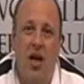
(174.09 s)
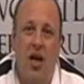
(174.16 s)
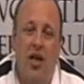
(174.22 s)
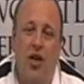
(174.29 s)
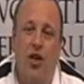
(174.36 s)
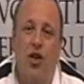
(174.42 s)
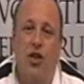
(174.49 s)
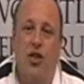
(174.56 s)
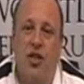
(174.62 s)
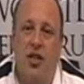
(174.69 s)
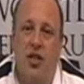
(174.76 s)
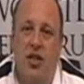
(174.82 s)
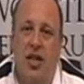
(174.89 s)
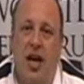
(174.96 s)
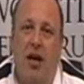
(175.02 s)
and he nursed
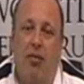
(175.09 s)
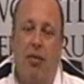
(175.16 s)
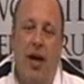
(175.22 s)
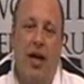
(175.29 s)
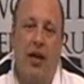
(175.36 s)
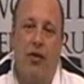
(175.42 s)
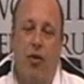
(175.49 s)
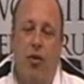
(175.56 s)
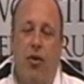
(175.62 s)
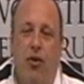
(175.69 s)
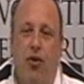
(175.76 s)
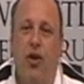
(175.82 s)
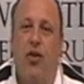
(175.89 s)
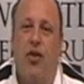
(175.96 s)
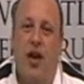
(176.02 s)
his stack back from a
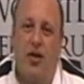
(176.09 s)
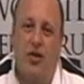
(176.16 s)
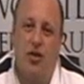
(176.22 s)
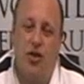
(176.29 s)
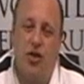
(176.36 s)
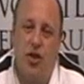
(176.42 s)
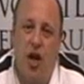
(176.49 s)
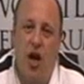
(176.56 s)
3,000